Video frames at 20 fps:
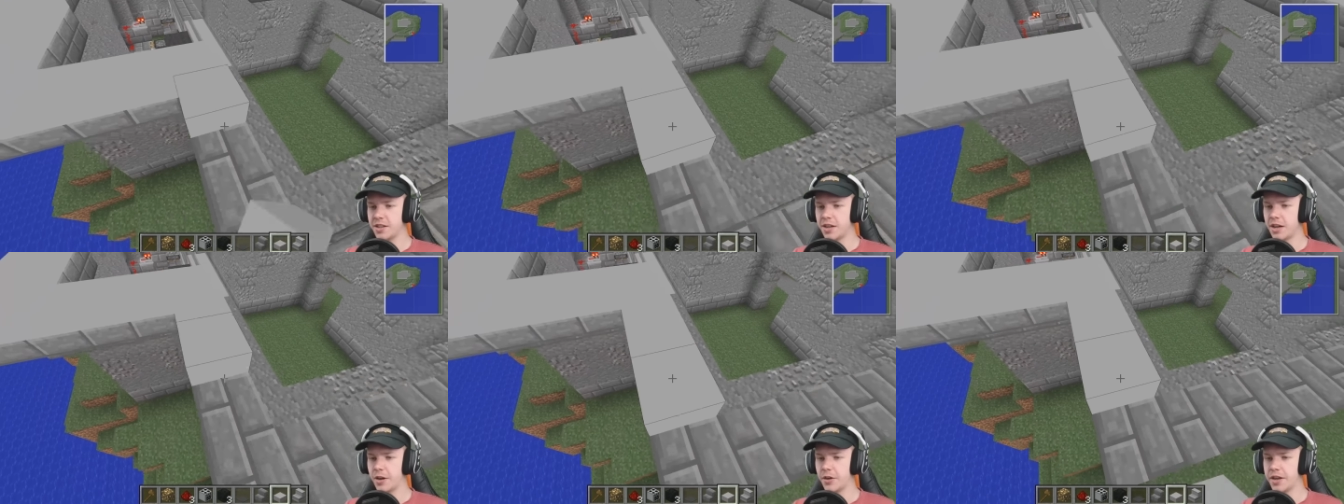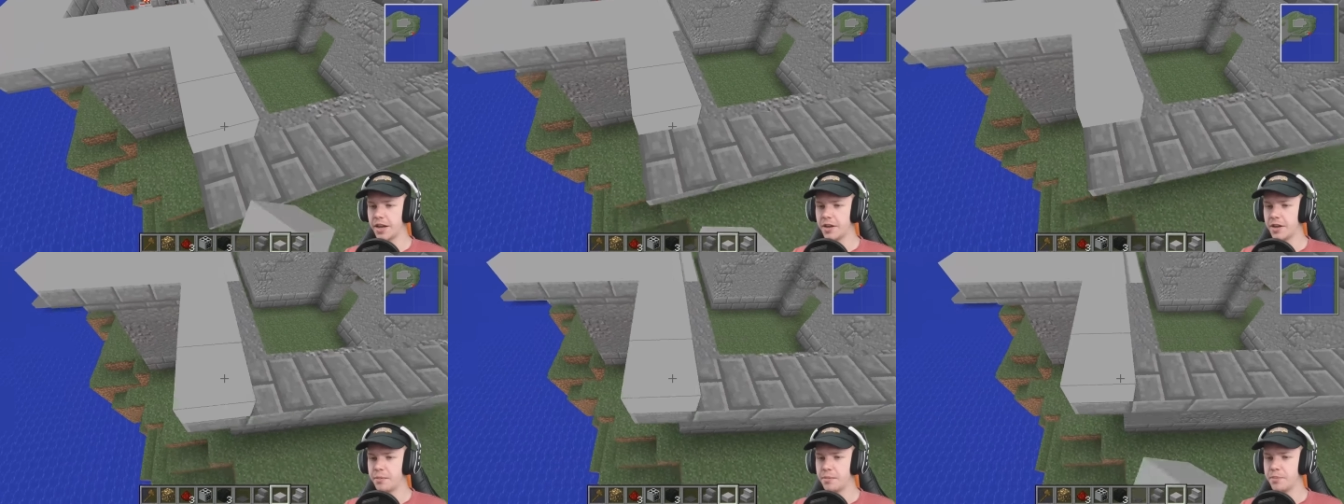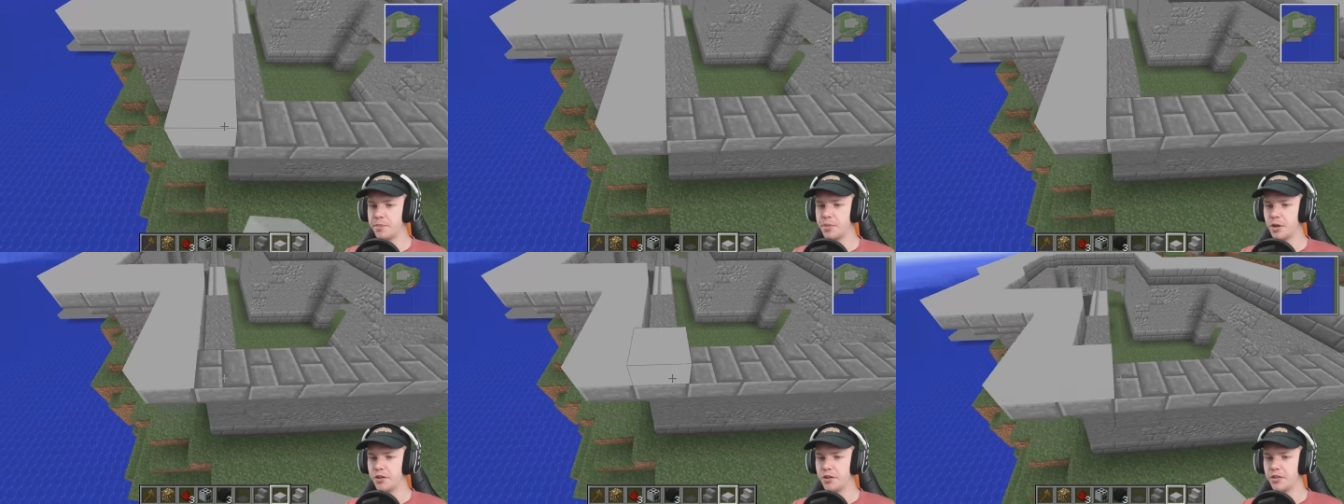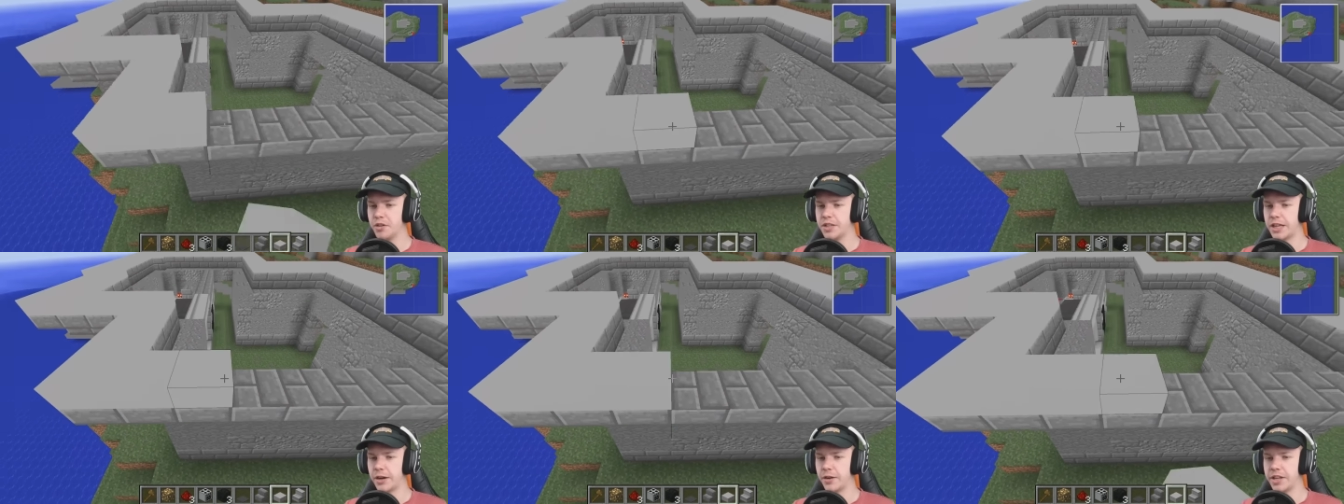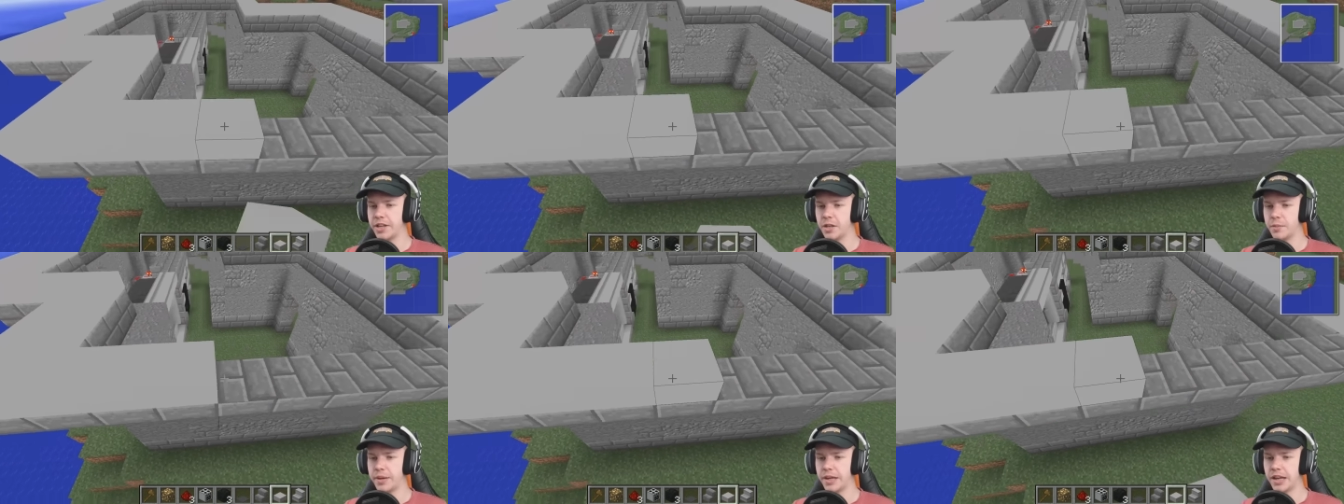Okay, beautiful. Now,
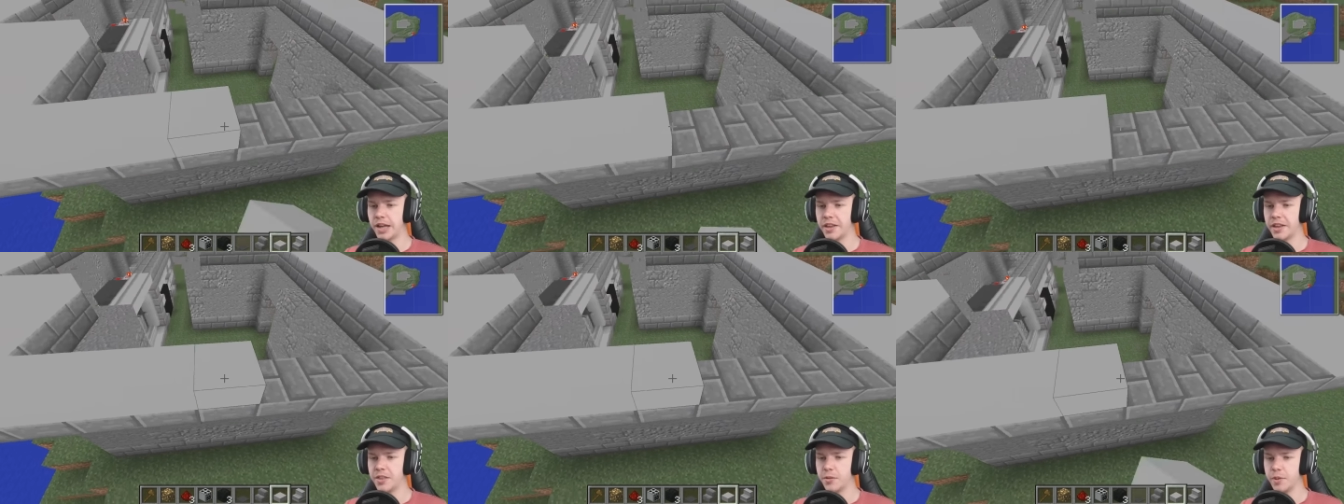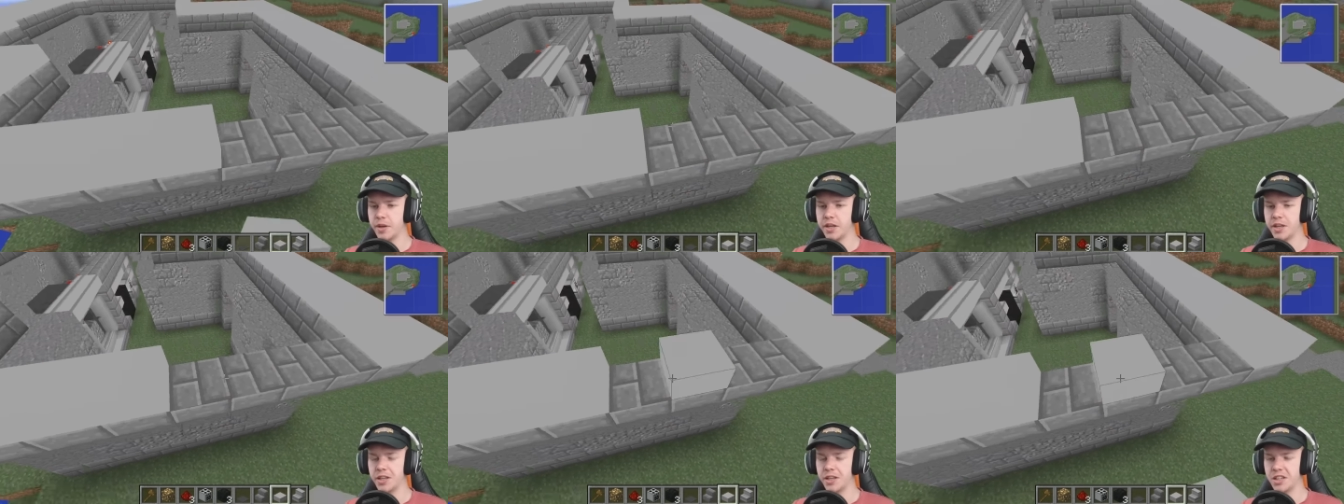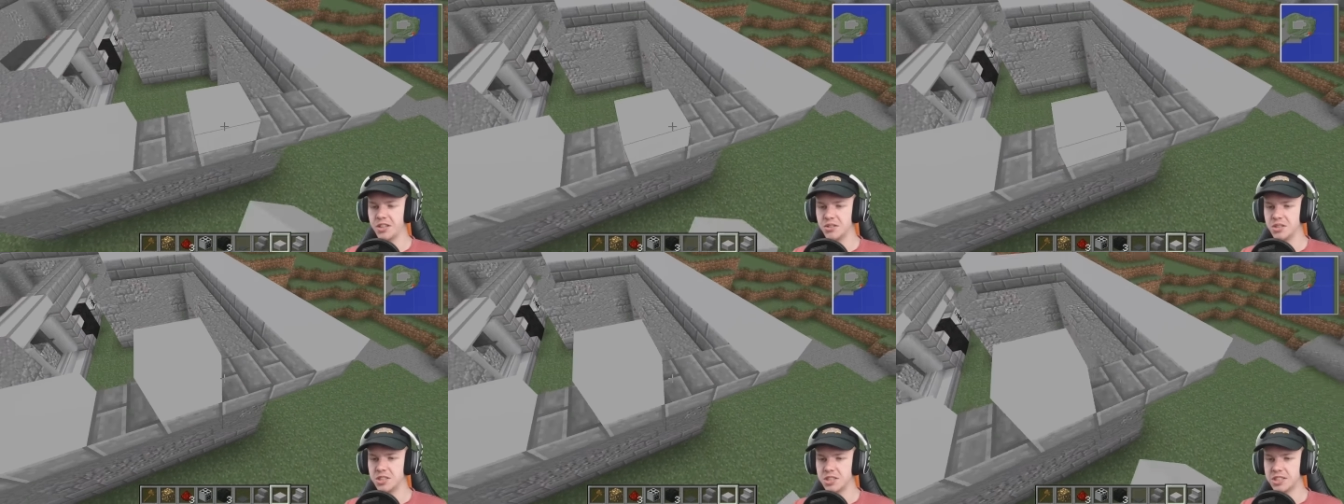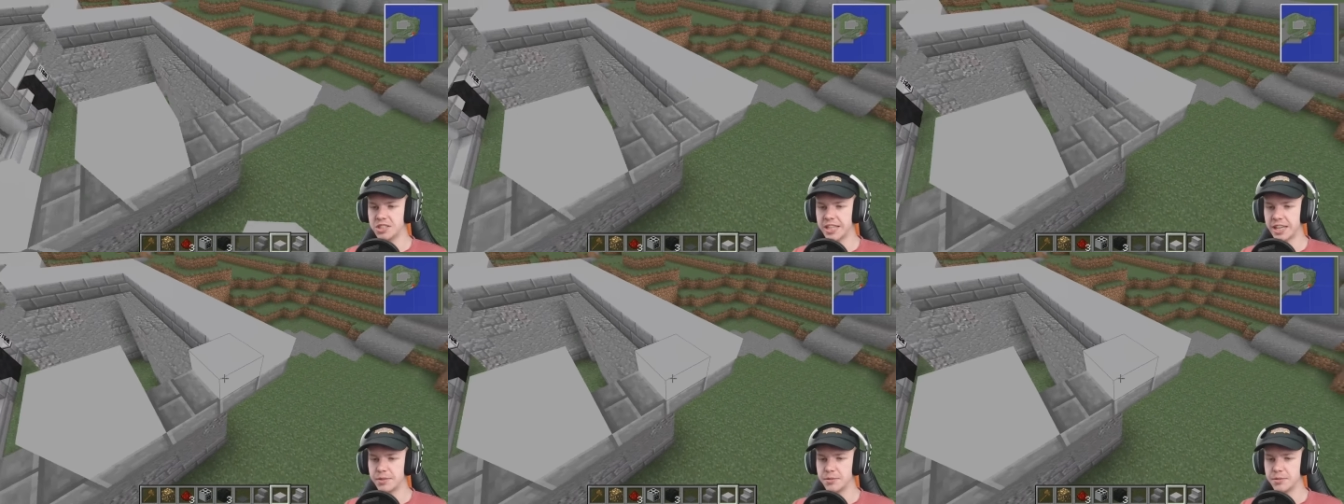in the middle, I think we're going to use the same